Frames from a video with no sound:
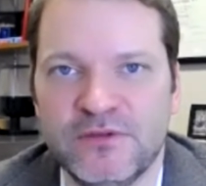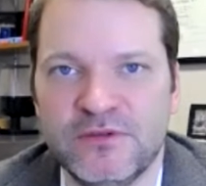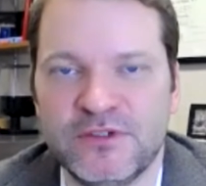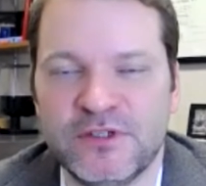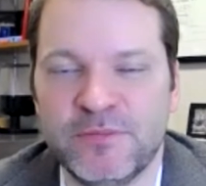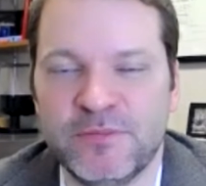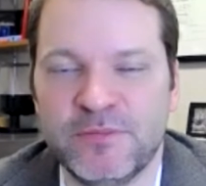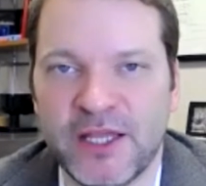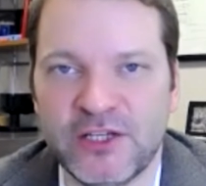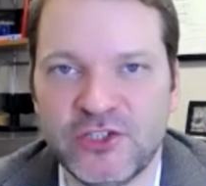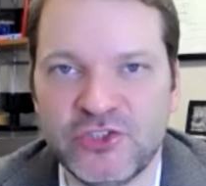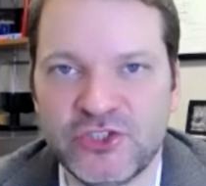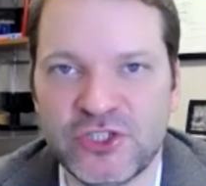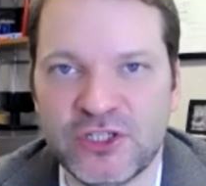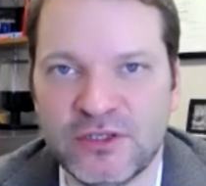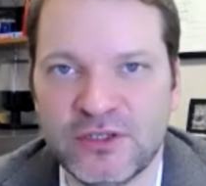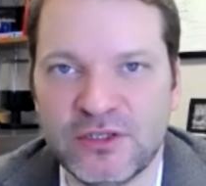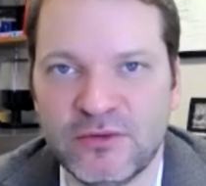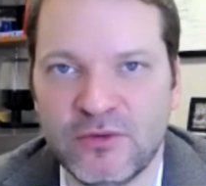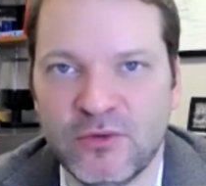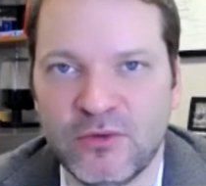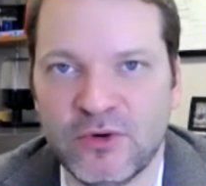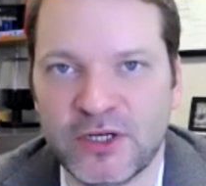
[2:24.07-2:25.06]
dementia
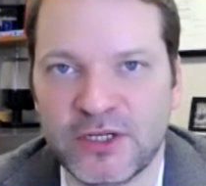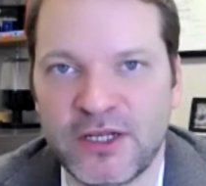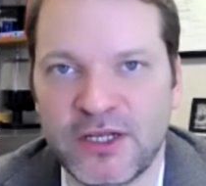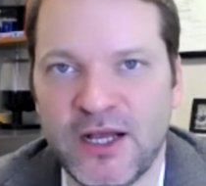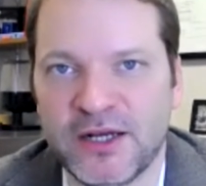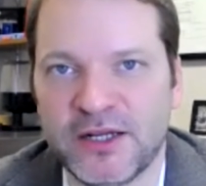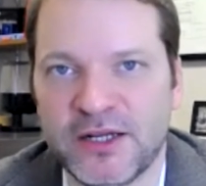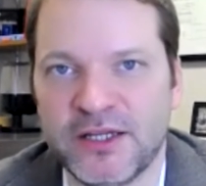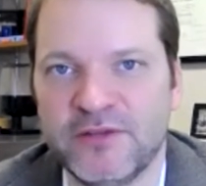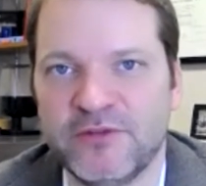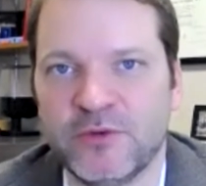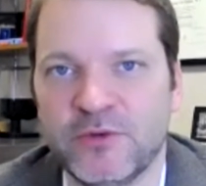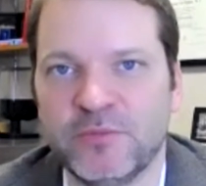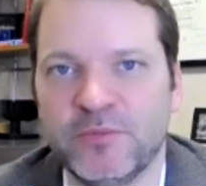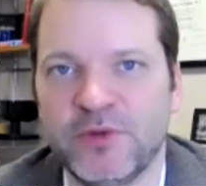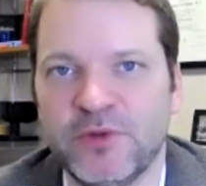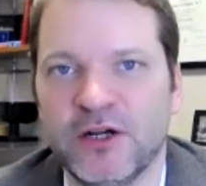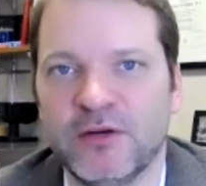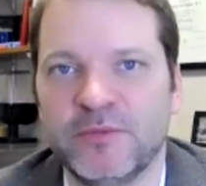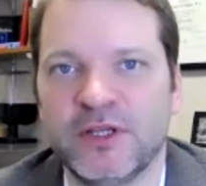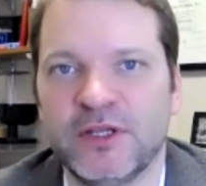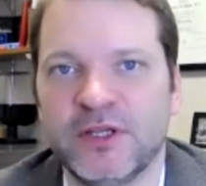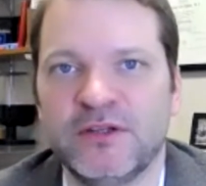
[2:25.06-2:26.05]
or cognitive
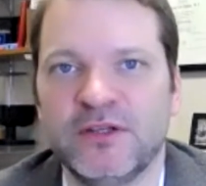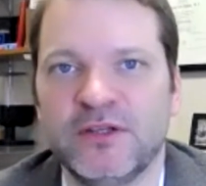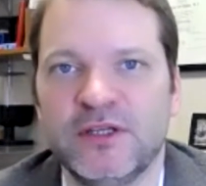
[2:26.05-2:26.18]
impairment.